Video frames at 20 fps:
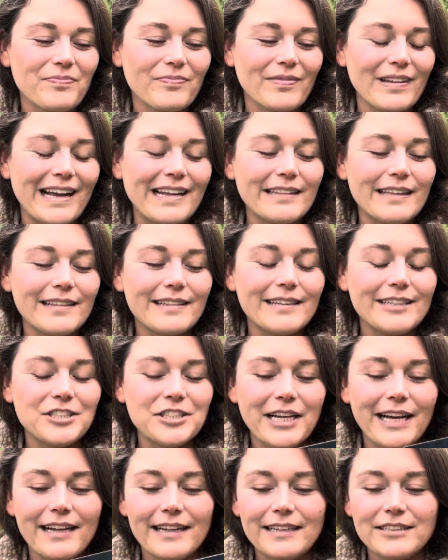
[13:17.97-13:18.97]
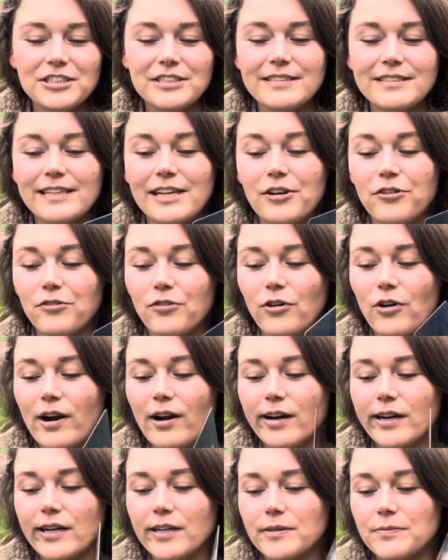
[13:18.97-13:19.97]
and that the challenge is there for
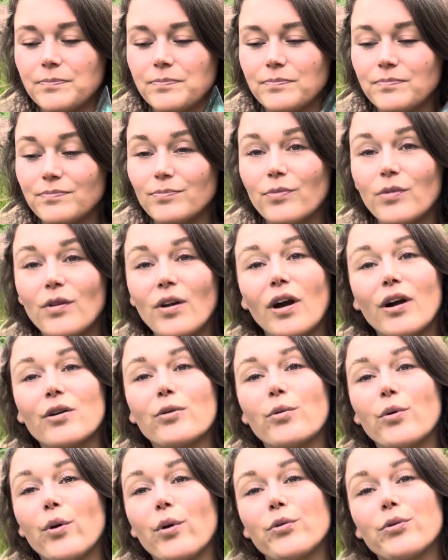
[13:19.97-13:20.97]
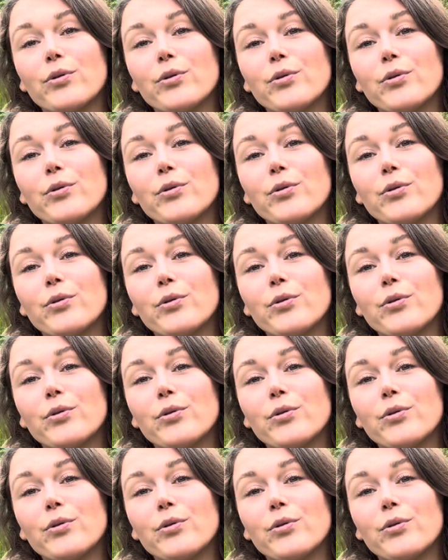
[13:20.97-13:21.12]
our growth.